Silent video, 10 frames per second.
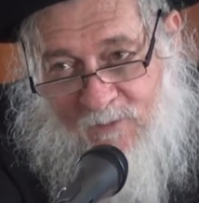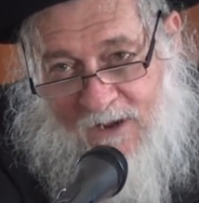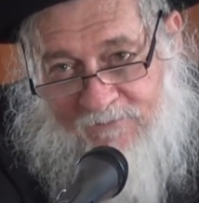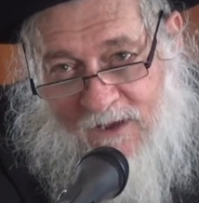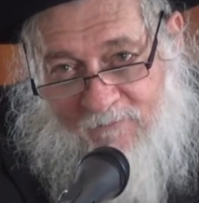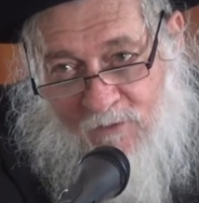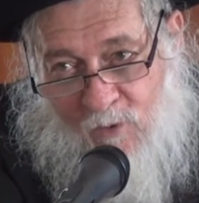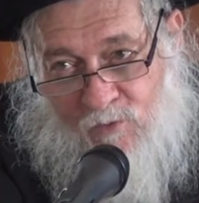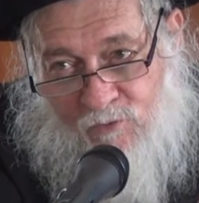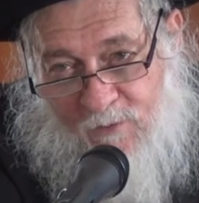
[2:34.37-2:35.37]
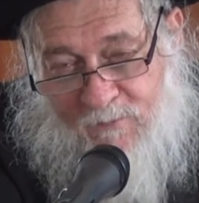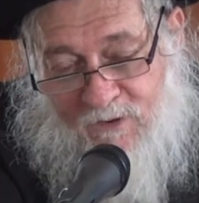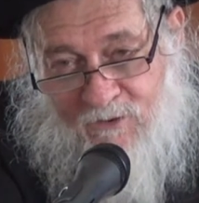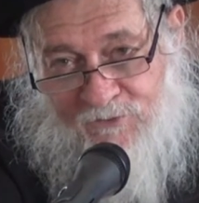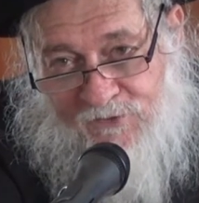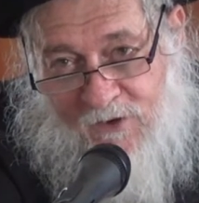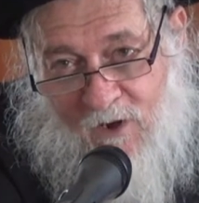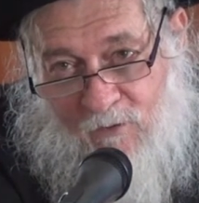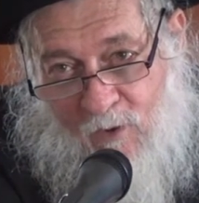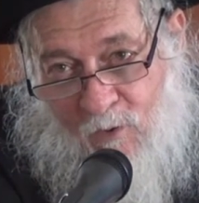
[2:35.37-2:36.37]
we have to have our own criminals and
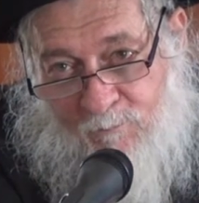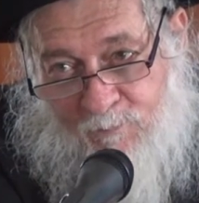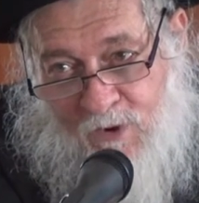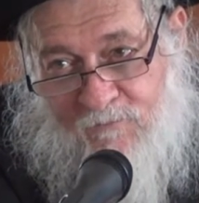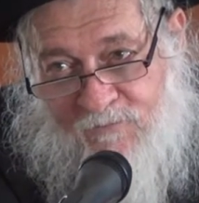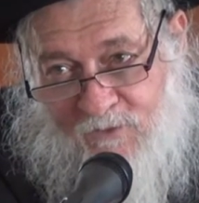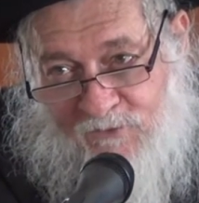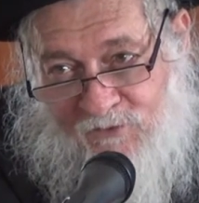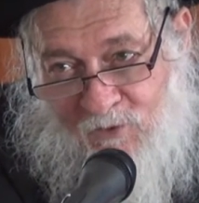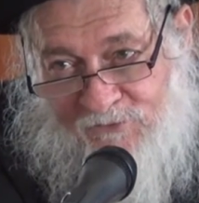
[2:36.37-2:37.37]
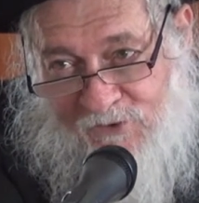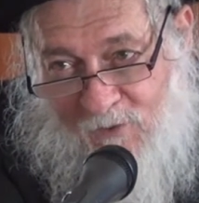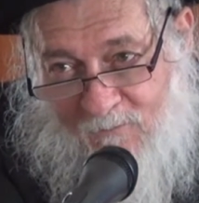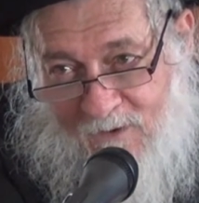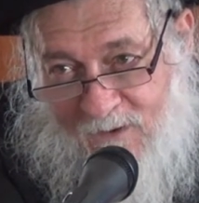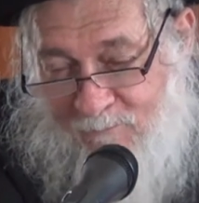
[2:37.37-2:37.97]
our own perverts also.